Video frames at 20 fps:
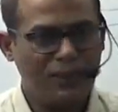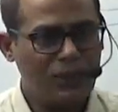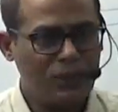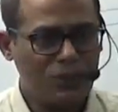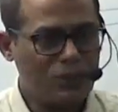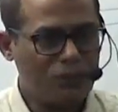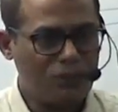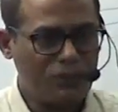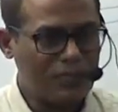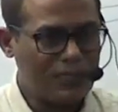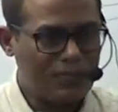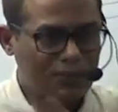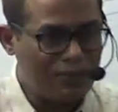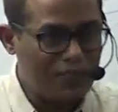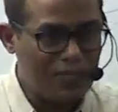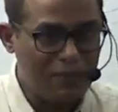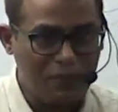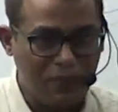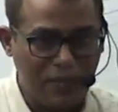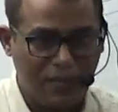So that's
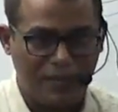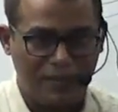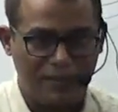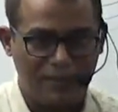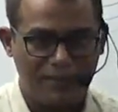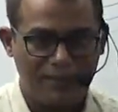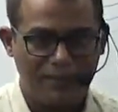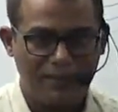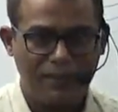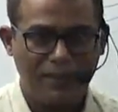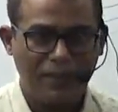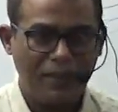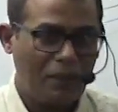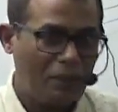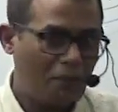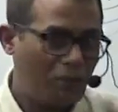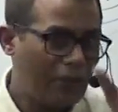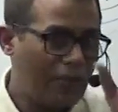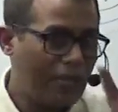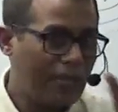very bad.
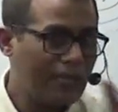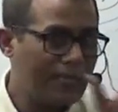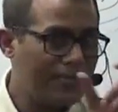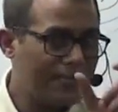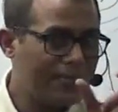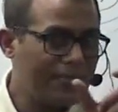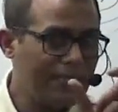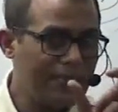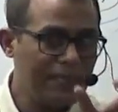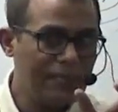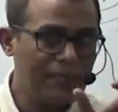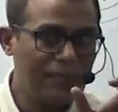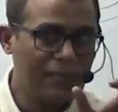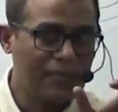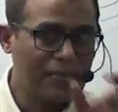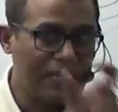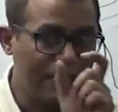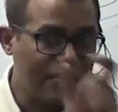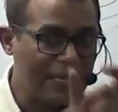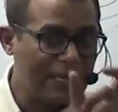But I can see a
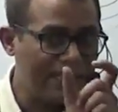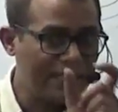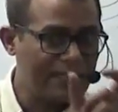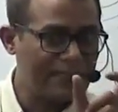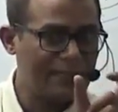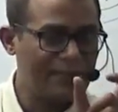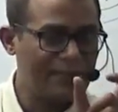great